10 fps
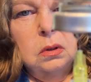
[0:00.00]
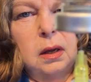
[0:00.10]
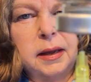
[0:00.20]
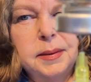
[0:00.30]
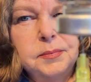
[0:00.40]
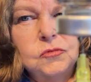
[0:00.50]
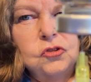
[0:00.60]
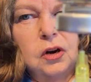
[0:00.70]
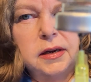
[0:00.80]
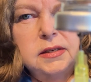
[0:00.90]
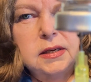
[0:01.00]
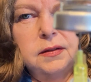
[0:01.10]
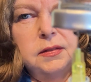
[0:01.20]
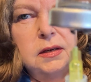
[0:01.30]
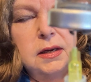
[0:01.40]
I am trying to
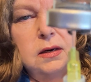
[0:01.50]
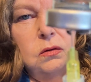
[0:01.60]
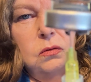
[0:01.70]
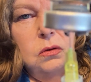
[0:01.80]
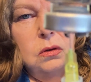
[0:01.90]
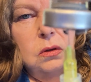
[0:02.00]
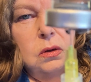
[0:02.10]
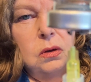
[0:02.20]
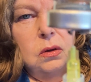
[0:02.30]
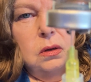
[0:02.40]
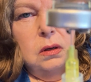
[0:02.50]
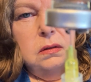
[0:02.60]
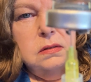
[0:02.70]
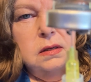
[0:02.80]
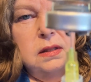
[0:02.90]
get the needle
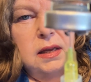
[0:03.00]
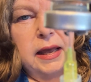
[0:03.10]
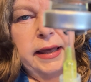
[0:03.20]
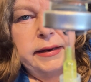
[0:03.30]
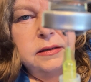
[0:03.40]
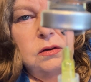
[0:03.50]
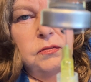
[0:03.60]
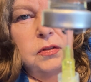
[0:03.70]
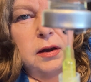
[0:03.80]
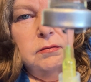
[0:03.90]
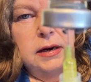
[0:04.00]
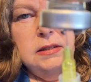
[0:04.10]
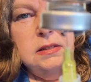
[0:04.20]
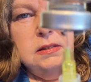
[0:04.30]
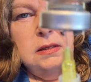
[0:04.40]
to the end of that
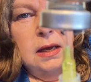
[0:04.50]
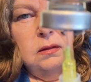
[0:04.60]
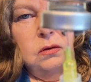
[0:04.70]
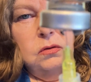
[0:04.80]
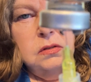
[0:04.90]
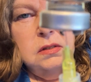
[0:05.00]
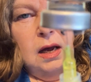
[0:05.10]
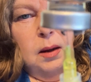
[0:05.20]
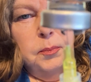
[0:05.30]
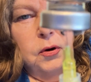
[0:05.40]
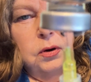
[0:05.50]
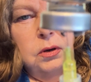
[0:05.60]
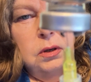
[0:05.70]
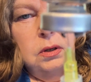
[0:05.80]
that little stopper